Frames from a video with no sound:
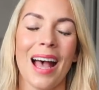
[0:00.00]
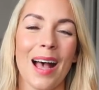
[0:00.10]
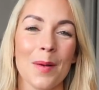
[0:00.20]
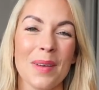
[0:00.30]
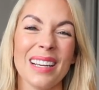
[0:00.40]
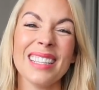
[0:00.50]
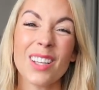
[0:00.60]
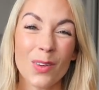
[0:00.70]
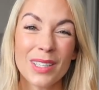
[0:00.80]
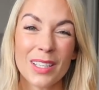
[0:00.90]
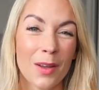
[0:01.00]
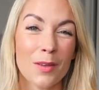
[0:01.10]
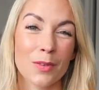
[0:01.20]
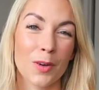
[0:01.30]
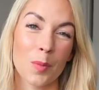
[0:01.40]
Um, and he's only
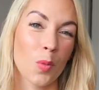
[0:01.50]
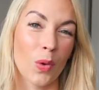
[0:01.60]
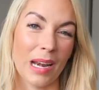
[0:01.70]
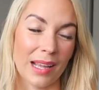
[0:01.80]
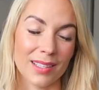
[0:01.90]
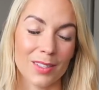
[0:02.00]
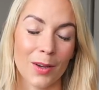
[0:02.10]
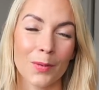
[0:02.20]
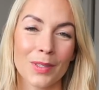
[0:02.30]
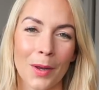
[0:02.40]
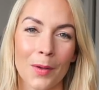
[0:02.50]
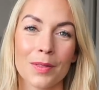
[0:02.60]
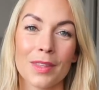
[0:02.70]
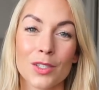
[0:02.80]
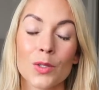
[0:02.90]
going for a morning. So, you know,
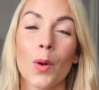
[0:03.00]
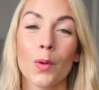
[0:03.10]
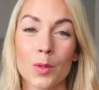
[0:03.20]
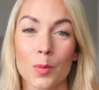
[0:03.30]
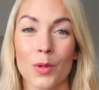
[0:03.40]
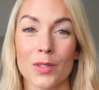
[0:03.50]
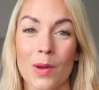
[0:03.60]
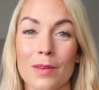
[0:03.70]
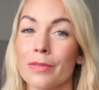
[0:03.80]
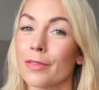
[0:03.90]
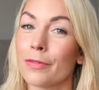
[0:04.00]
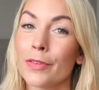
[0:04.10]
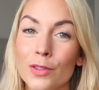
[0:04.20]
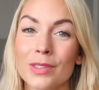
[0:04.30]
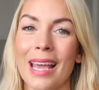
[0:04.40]
the two older boys went for
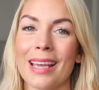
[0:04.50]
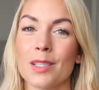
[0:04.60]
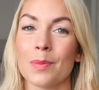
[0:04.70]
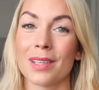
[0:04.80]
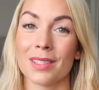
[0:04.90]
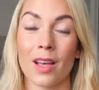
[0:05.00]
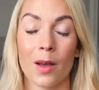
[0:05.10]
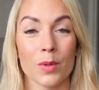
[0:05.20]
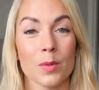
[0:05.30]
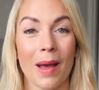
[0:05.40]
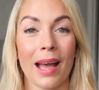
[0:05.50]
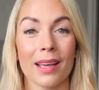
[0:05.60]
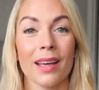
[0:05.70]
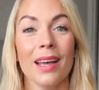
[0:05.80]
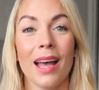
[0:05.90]
full days because I was
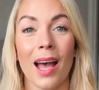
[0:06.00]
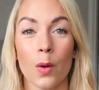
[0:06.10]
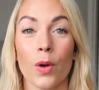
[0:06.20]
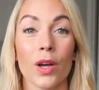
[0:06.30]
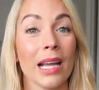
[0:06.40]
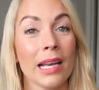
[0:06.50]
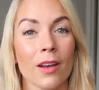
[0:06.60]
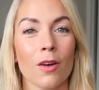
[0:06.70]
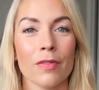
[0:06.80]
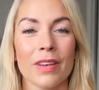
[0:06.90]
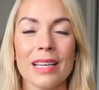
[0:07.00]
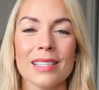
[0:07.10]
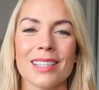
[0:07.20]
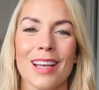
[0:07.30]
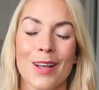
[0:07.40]
back at work in an
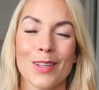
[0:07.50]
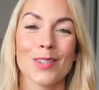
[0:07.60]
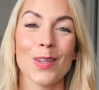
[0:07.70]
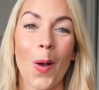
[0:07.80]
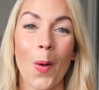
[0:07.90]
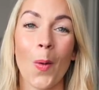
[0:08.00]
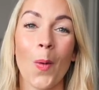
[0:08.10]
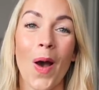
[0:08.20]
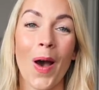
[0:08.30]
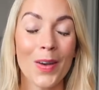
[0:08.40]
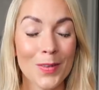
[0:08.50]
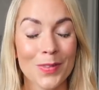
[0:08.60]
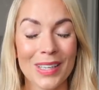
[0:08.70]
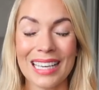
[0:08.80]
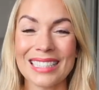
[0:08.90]
office. So
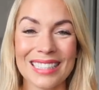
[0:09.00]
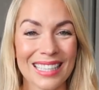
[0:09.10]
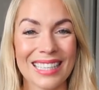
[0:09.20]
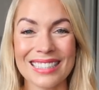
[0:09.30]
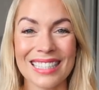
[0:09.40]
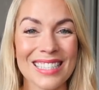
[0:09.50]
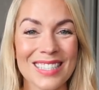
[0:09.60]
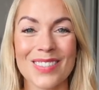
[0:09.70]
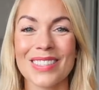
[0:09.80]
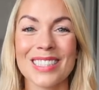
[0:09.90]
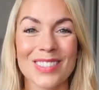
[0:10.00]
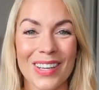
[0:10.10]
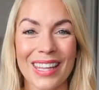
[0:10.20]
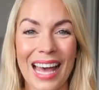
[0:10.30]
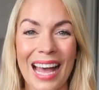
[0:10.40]
hopefully he's gonna continue to
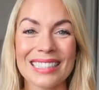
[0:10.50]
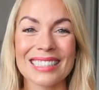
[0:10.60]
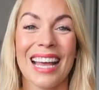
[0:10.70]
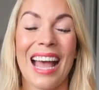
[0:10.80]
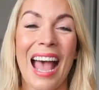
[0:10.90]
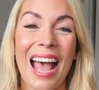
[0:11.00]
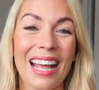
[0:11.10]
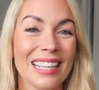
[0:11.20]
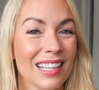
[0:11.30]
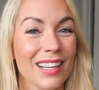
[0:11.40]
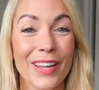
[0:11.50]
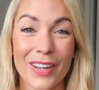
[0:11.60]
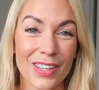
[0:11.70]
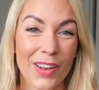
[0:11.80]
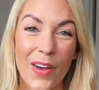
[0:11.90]
enjoy that and
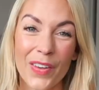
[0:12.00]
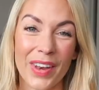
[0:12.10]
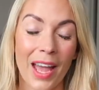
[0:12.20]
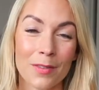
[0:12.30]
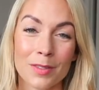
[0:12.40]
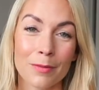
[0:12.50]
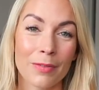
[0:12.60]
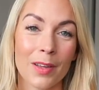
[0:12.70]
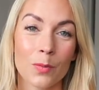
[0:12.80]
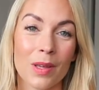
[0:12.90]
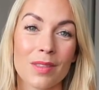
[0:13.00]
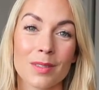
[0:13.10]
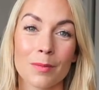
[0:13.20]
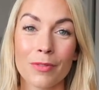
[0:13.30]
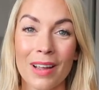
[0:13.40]
learn a lot and have some fun with
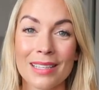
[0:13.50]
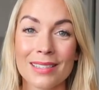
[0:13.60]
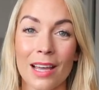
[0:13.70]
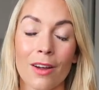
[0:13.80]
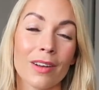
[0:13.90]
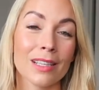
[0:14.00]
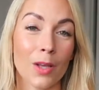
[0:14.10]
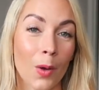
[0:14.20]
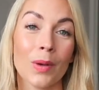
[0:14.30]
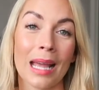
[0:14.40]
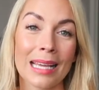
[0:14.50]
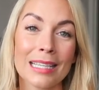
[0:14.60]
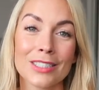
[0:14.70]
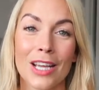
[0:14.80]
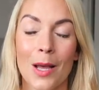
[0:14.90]
some friends that are his own
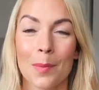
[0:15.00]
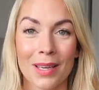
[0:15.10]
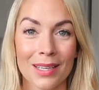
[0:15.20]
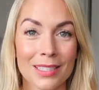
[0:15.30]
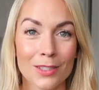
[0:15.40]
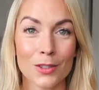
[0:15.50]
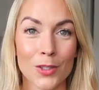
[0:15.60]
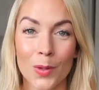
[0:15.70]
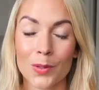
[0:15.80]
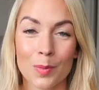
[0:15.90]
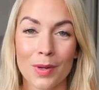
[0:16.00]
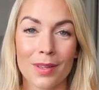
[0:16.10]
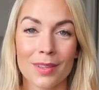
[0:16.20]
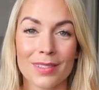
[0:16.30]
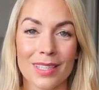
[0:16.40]
age. Because he's got two older
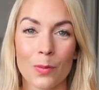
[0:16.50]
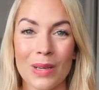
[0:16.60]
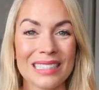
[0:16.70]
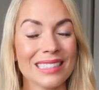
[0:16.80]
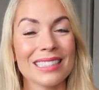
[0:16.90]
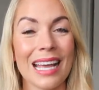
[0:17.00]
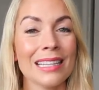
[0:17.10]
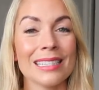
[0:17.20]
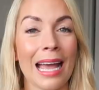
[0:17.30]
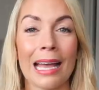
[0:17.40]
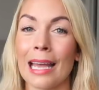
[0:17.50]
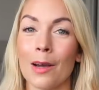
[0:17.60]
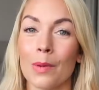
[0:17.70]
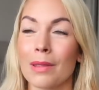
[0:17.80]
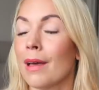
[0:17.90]
brothers, we just tend to hang
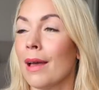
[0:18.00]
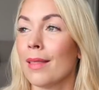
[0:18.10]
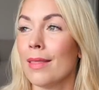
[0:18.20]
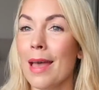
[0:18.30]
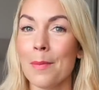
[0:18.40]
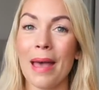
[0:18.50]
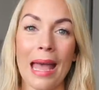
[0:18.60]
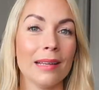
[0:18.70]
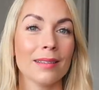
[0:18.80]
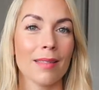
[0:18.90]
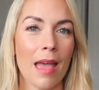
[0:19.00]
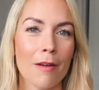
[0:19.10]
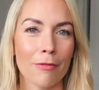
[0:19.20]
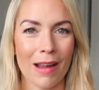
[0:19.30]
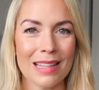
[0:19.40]
out with them and
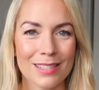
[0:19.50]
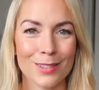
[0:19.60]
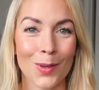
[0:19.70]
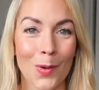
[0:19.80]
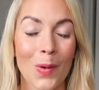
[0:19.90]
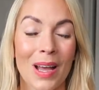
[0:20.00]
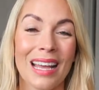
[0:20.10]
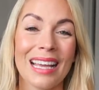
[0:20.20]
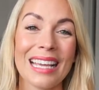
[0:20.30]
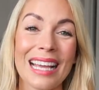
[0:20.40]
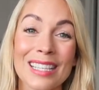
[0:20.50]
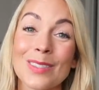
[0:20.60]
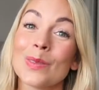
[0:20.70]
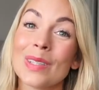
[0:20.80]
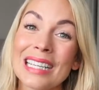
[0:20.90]
their friends. So he
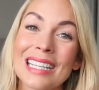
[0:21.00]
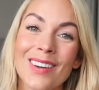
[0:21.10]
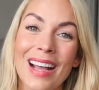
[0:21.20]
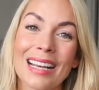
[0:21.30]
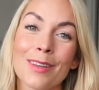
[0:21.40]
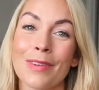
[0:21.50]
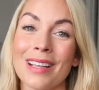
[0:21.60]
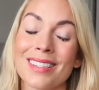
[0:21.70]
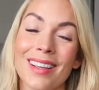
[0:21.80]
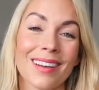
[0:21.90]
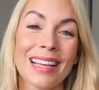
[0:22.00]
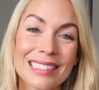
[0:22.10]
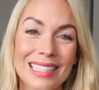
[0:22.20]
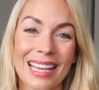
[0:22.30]
hasn't really got any friends that are his